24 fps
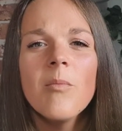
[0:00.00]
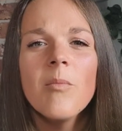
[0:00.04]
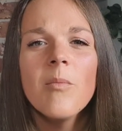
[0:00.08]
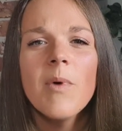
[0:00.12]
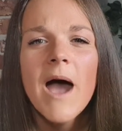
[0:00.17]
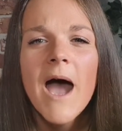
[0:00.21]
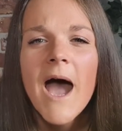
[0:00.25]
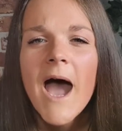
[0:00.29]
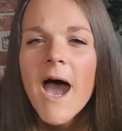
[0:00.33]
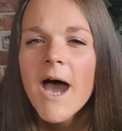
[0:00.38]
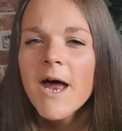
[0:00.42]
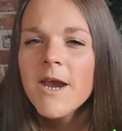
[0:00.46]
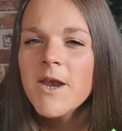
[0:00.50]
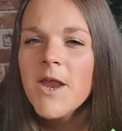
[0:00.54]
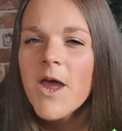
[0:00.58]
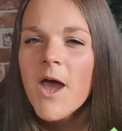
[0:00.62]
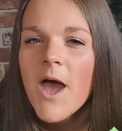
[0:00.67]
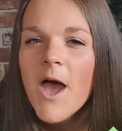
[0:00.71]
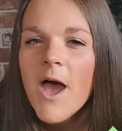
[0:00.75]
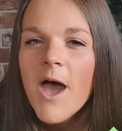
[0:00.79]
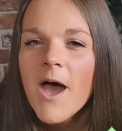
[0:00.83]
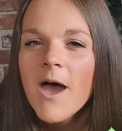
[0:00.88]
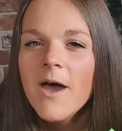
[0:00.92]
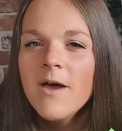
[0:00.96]

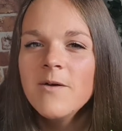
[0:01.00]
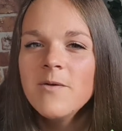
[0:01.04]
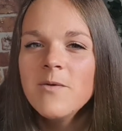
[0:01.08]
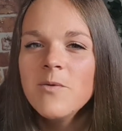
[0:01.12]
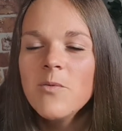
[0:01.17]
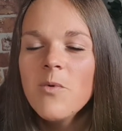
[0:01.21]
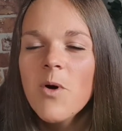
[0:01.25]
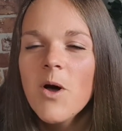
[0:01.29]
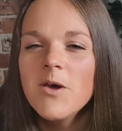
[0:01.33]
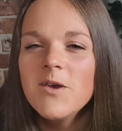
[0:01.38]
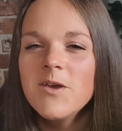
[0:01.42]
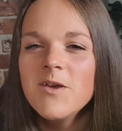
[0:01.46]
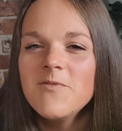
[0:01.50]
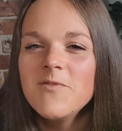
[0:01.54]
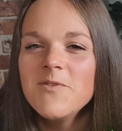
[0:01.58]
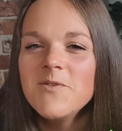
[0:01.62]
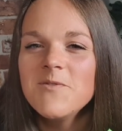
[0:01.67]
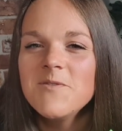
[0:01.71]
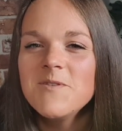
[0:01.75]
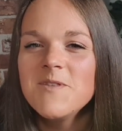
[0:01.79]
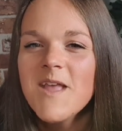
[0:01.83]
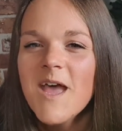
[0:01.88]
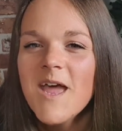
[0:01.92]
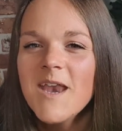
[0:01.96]
Hannah, what have you
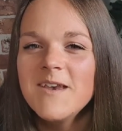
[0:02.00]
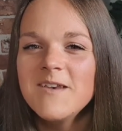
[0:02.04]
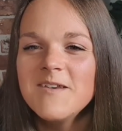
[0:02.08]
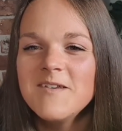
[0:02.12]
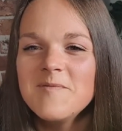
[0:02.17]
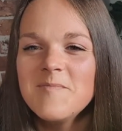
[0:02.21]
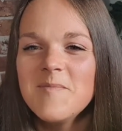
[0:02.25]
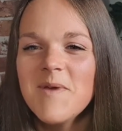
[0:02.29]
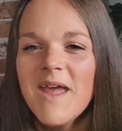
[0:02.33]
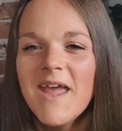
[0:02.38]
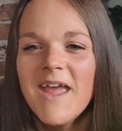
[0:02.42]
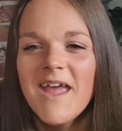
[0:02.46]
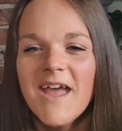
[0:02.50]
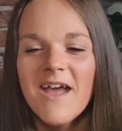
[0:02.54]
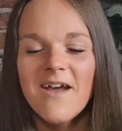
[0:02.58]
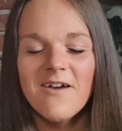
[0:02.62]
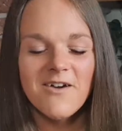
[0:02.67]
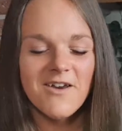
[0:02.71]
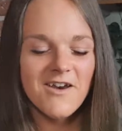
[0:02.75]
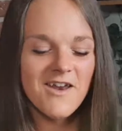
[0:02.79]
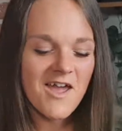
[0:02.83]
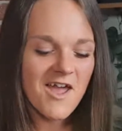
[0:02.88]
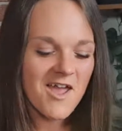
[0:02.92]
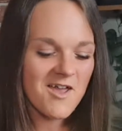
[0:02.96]
sent me? I'm
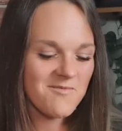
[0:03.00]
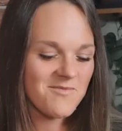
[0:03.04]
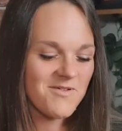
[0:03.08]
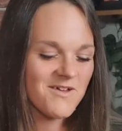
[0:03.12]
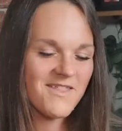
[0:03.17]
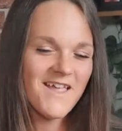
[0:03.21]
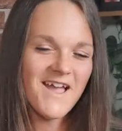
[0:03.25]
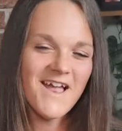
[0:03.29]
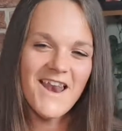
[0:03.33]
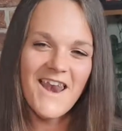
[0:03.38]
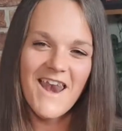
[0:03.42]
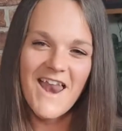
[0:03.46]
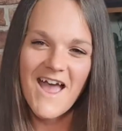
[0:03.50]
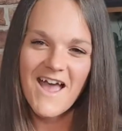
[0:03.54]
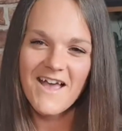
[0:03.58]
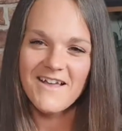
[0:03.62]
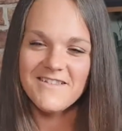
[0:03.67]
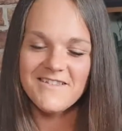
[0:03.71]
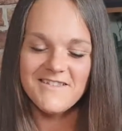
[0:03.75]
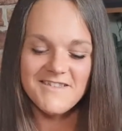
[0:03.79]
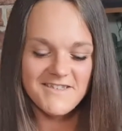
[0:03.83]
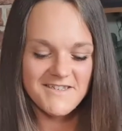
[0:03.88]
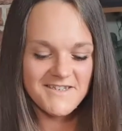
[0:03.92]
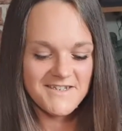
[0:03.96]
going to open that
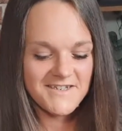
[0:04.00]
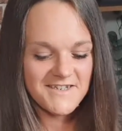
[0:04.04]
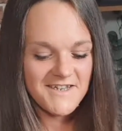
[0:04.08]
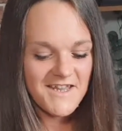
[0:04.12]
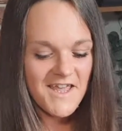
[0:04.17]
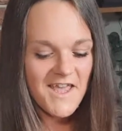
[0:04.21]
last.